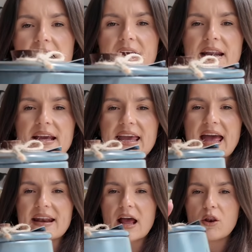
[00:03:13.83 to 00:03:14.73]
And
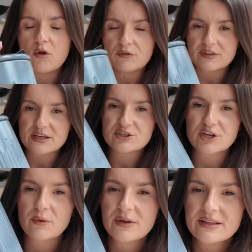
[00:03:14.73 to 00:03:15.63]
again, I love this.
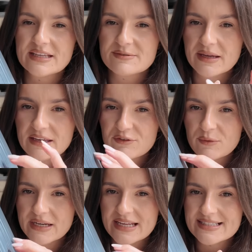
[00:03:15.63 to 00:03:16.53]
So this might give
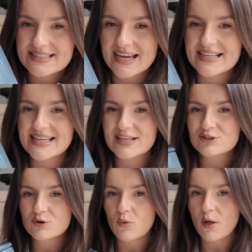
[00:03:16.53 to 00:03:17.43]
you an insight
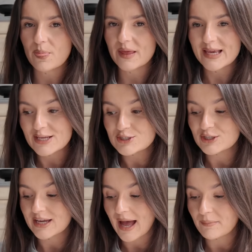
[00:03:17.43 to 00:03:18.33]
into what the
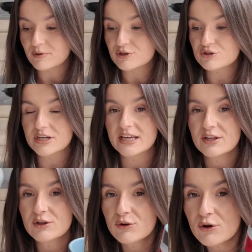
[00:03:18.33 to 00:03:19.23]
kitchen cabinetry
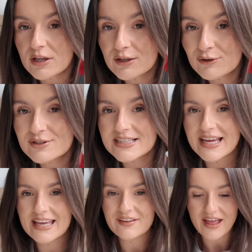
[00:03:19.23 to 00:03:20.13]
colour looks
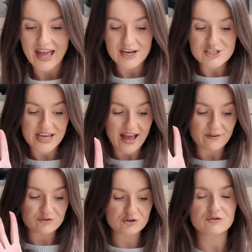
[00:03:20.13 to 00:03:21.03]
like. I actually
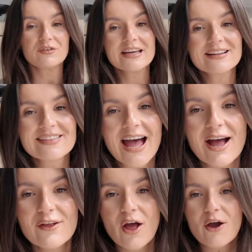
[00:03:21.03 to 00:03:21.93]
have just revealed
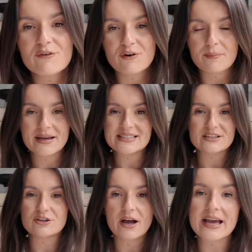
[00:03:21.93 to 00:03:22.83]
that over on my
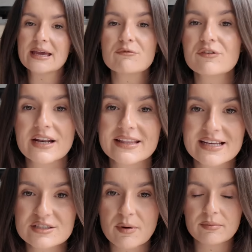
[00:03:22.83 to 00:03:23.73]
TikTok. I keep revealing
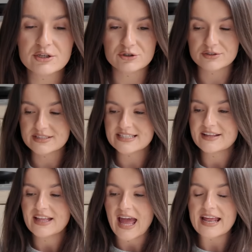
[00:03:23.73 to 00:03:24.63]
things I probably shouldn't.
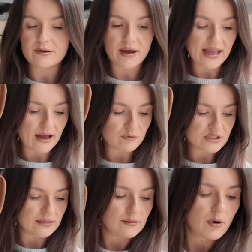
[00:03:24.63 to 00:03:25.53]
Anyway, I was
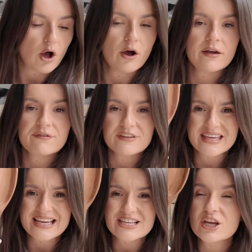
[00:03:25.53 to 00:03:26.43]
in the market for
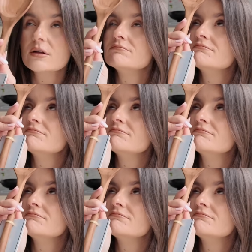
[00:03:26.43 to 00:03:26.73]
these.